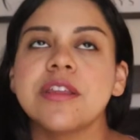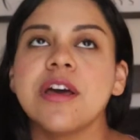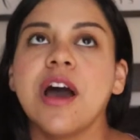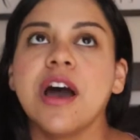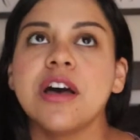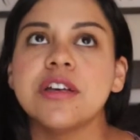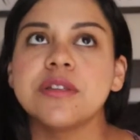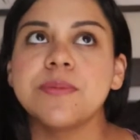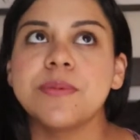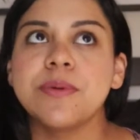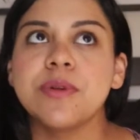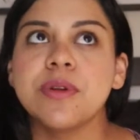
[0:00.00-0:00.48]

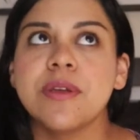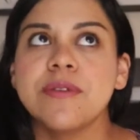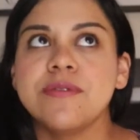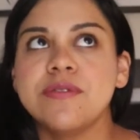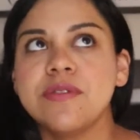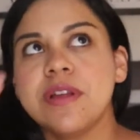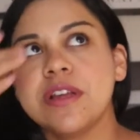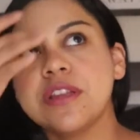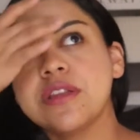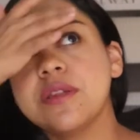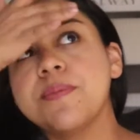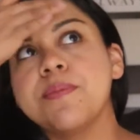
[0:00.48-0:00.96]
hospital gives
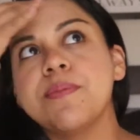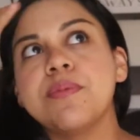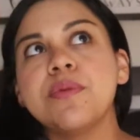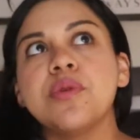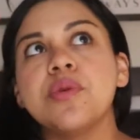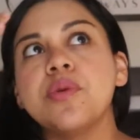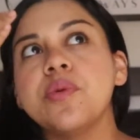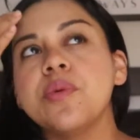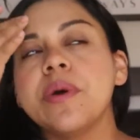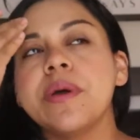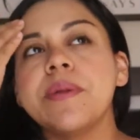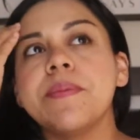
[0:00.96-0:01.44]
you like the
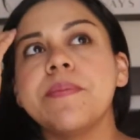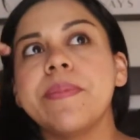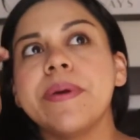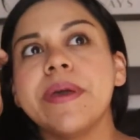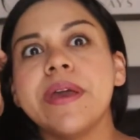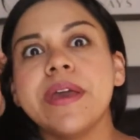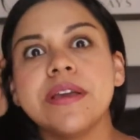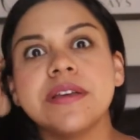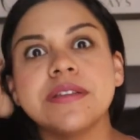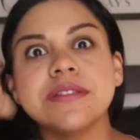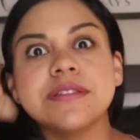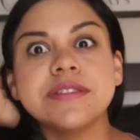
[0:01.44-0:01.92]
blue and
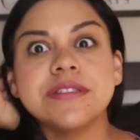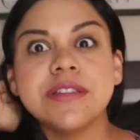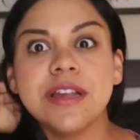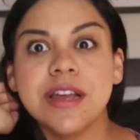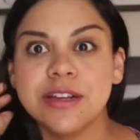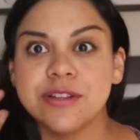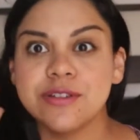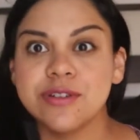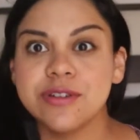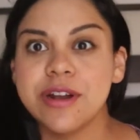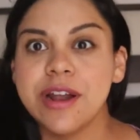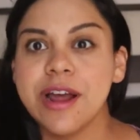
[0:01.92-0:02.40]
pink
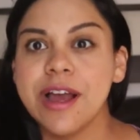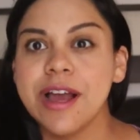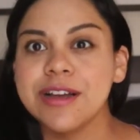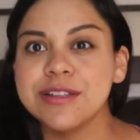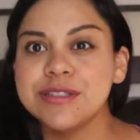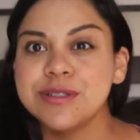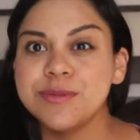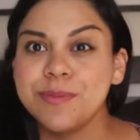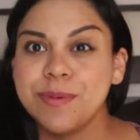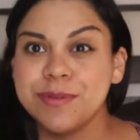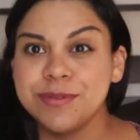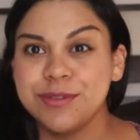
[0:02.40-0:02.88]
standard
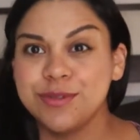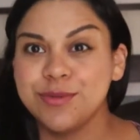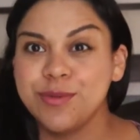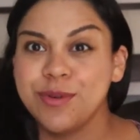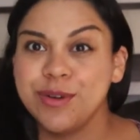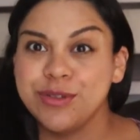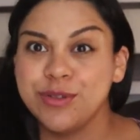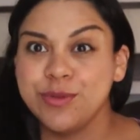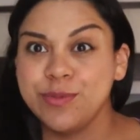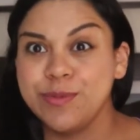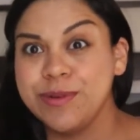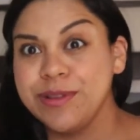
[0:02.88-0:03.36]
hats, but I just
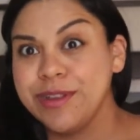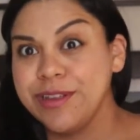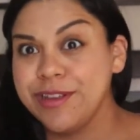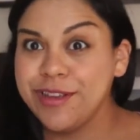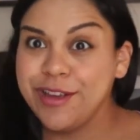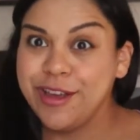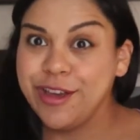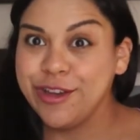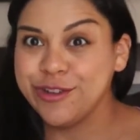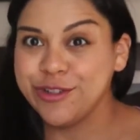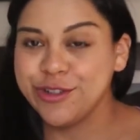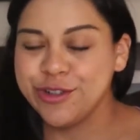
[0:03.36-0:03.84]
want it to be
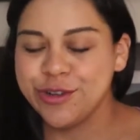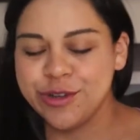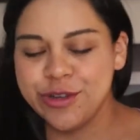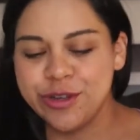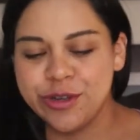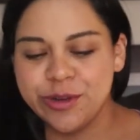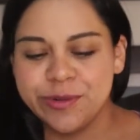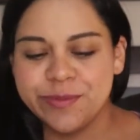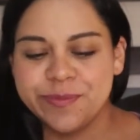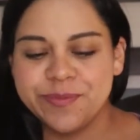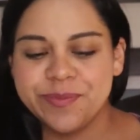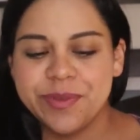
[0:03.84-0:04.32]
like extra
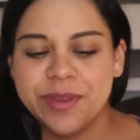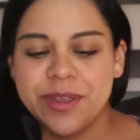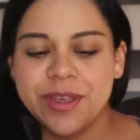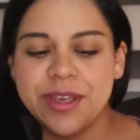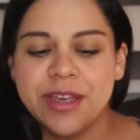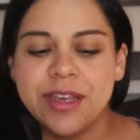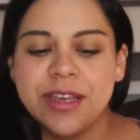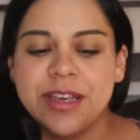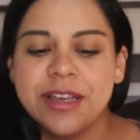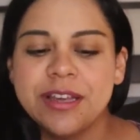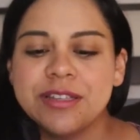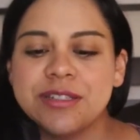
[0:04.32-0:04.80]
cute.
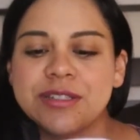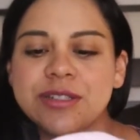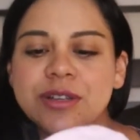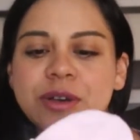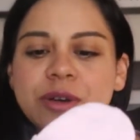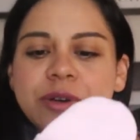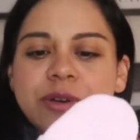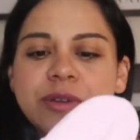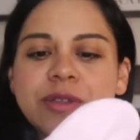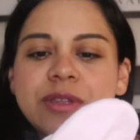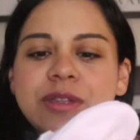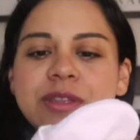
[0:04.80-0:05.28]

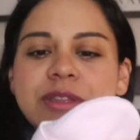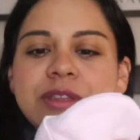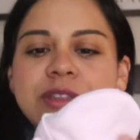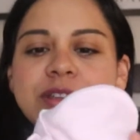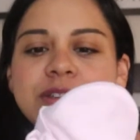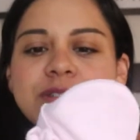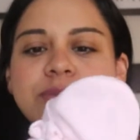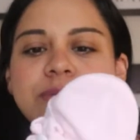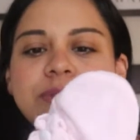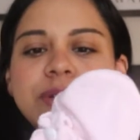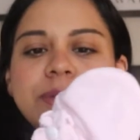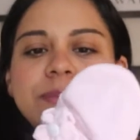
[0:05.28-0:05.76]
So
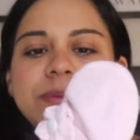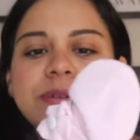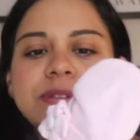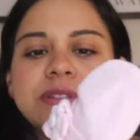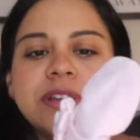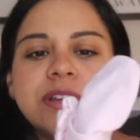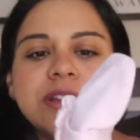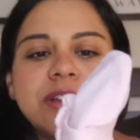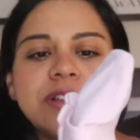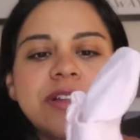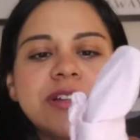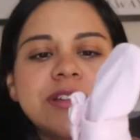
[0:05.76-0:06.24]
this one in
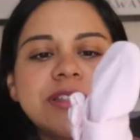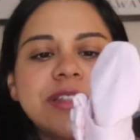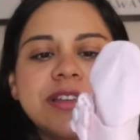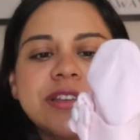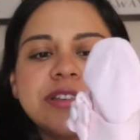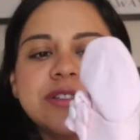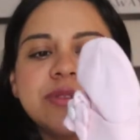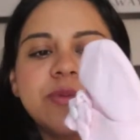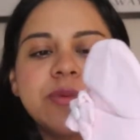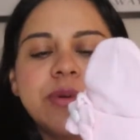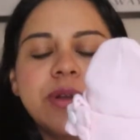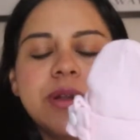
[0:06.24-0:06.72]
particular, I think
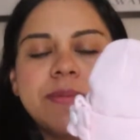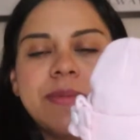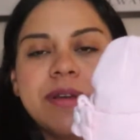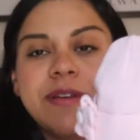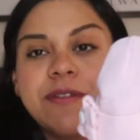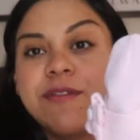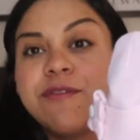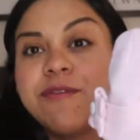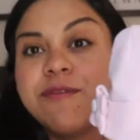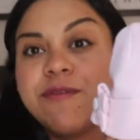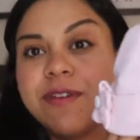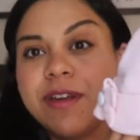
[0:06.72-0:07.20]
is one of my
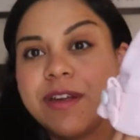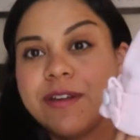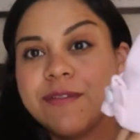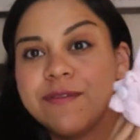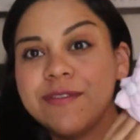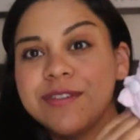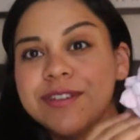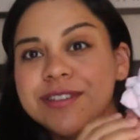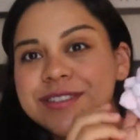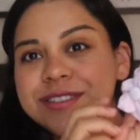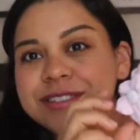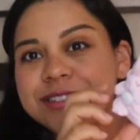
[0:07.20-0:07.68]

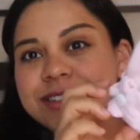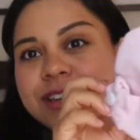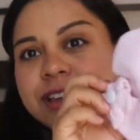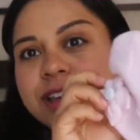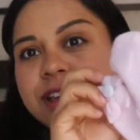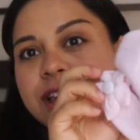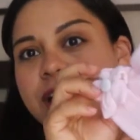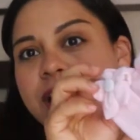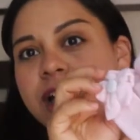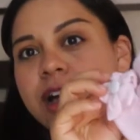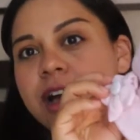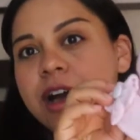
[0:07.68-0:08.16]
favorites.
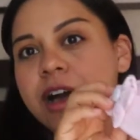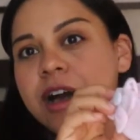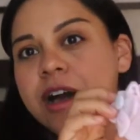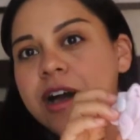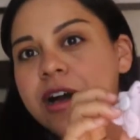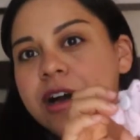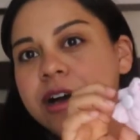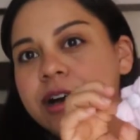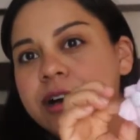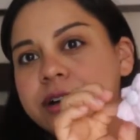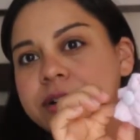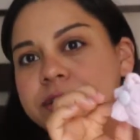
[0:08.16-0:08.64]

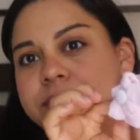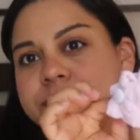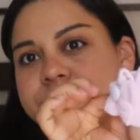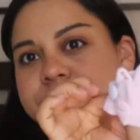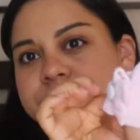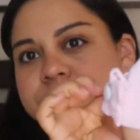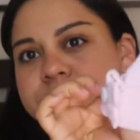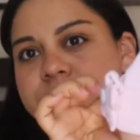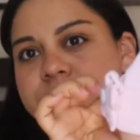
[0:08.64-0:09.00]
I